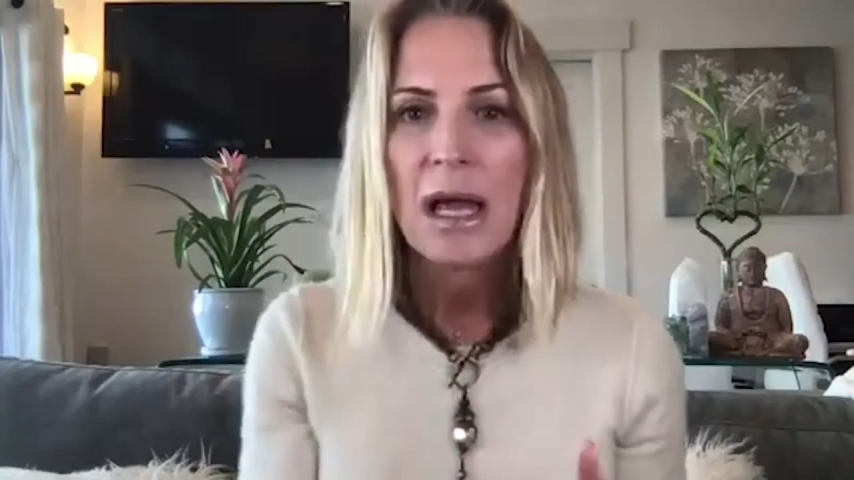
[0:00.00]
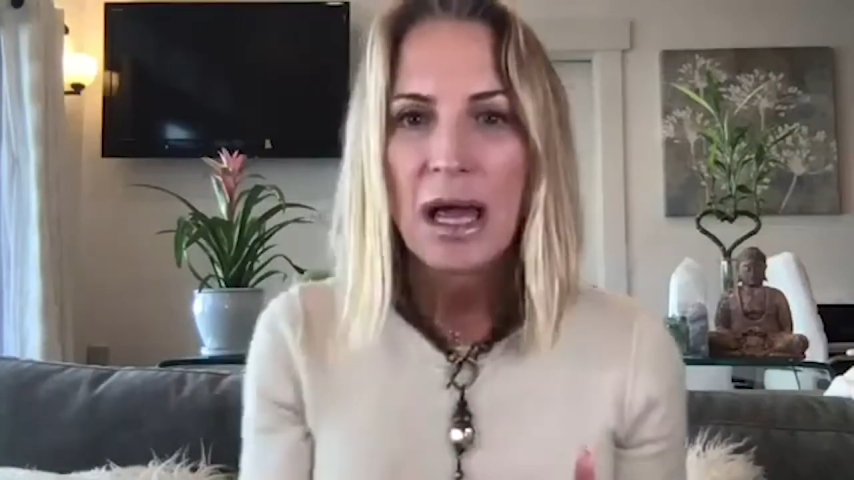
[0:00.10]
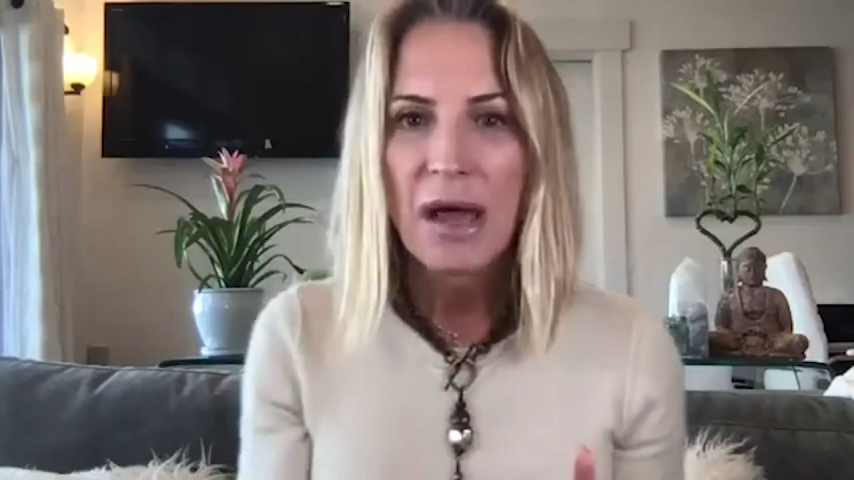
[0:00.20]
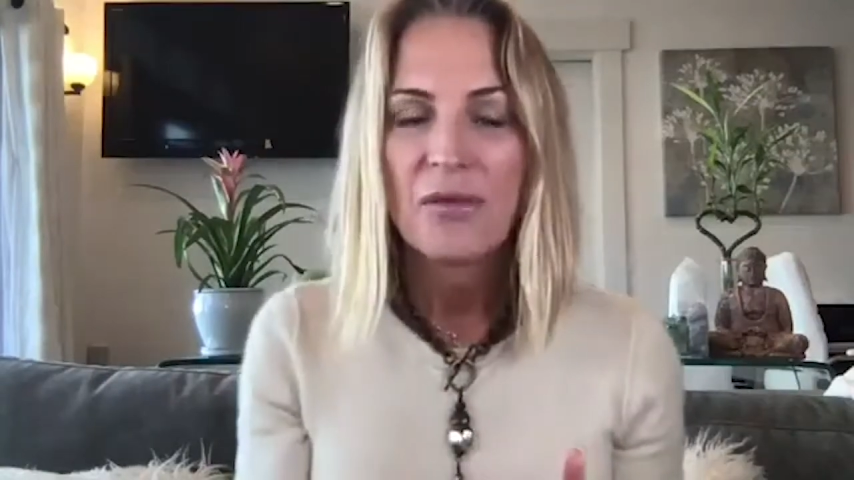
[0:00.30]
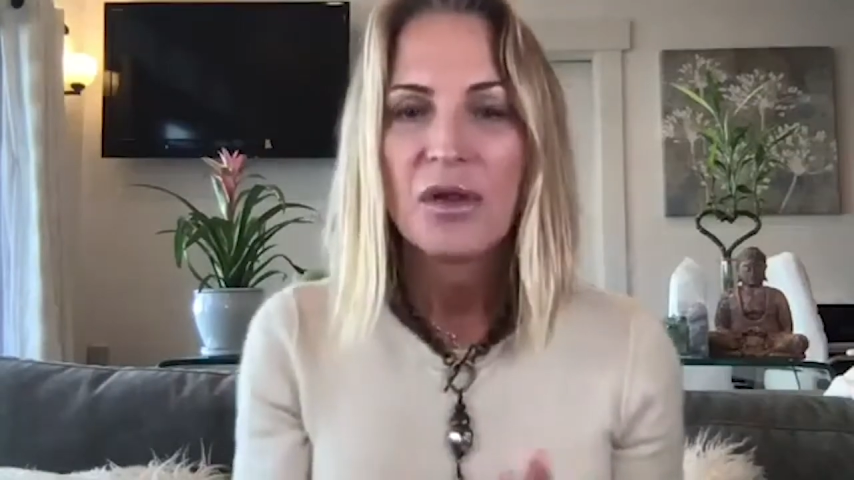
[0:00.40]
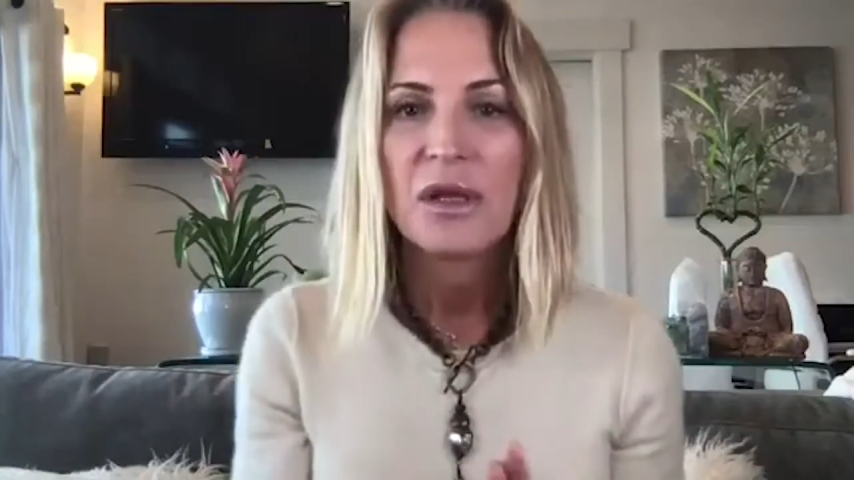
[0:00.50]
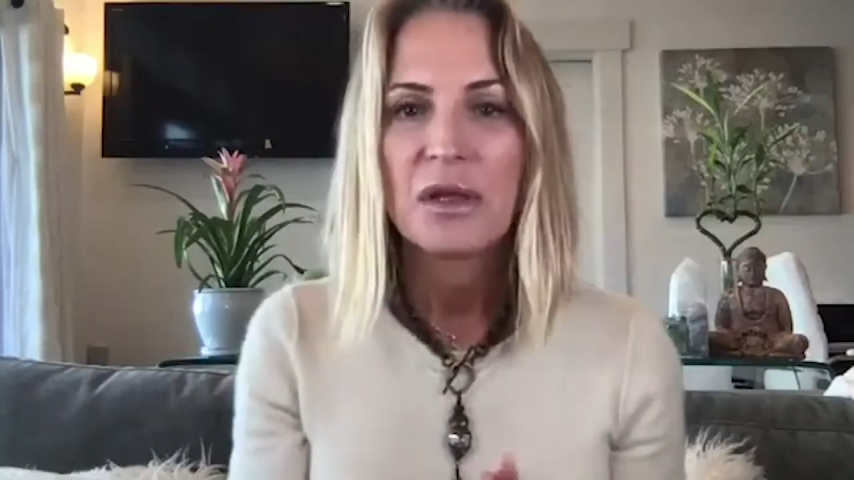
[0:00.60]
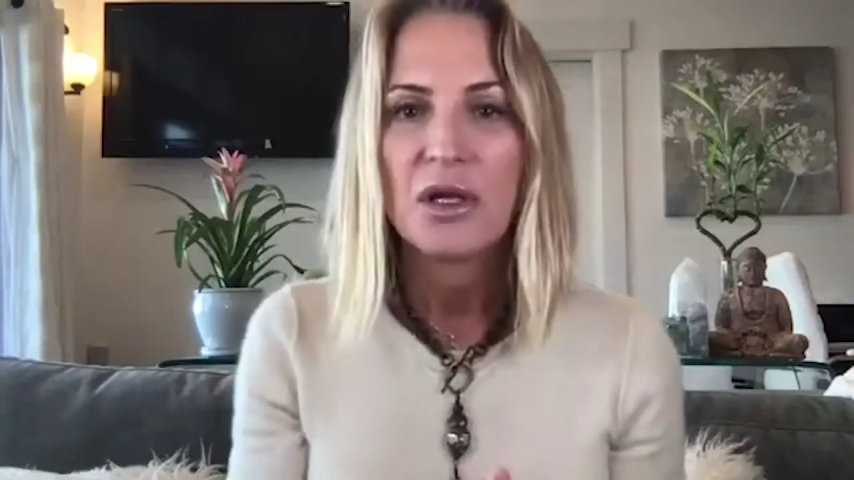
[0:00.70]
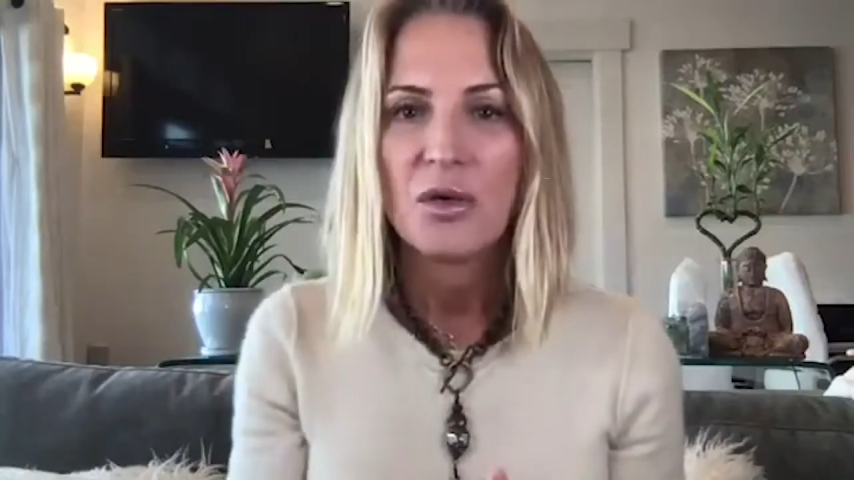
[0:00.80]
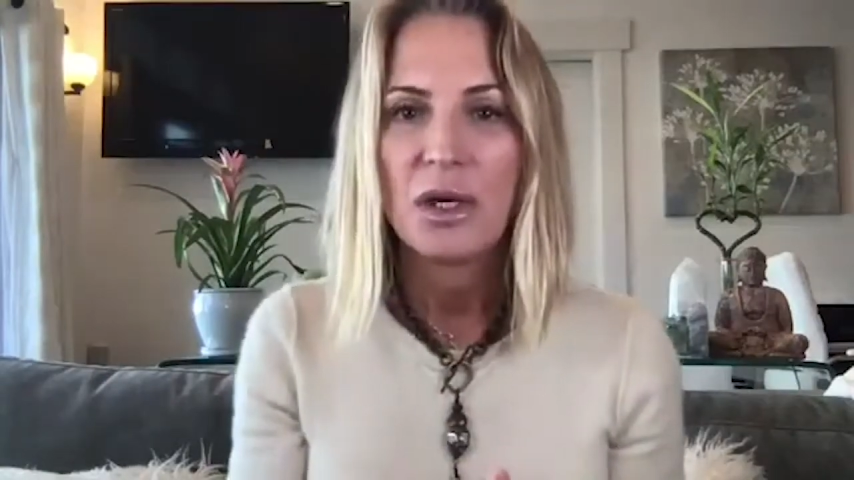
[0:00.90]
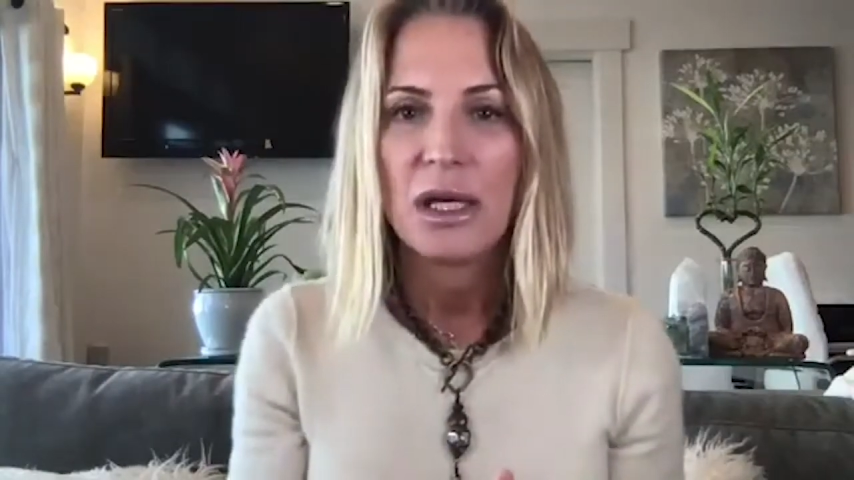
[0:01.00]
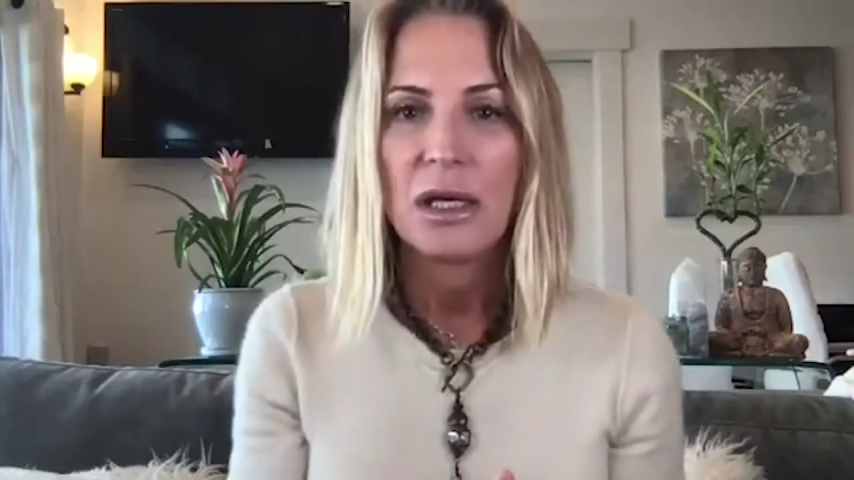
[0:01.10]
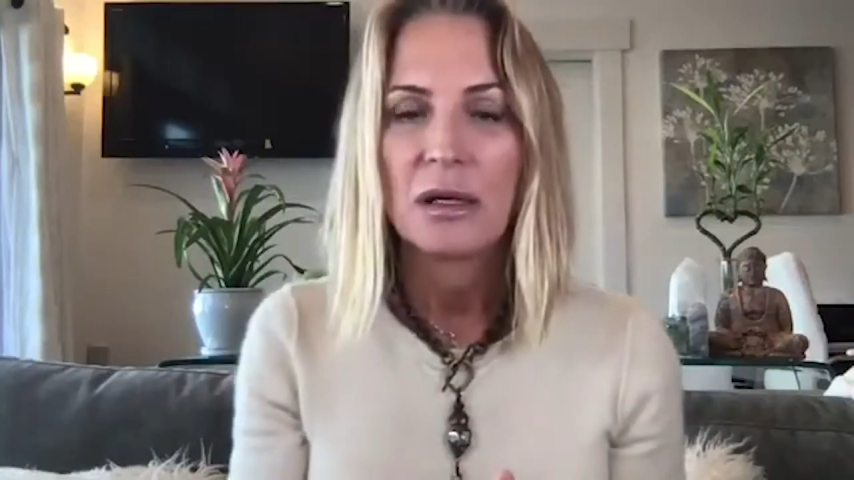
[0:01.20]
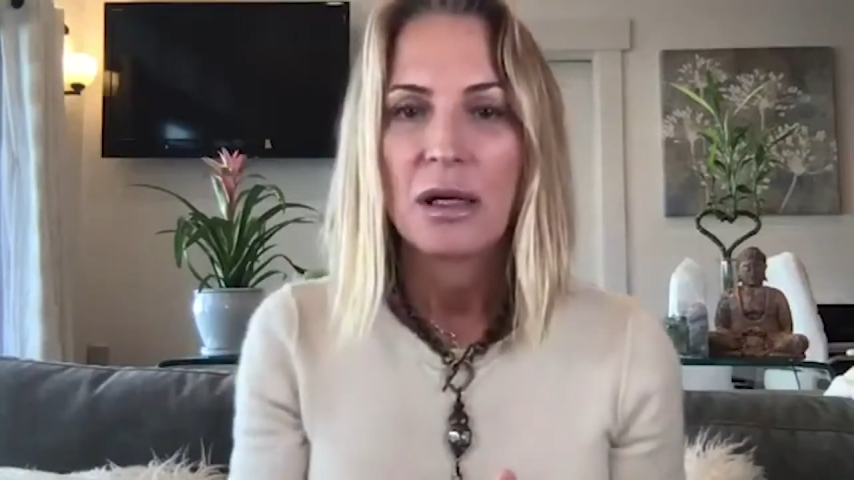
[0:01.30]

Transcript: everything that you need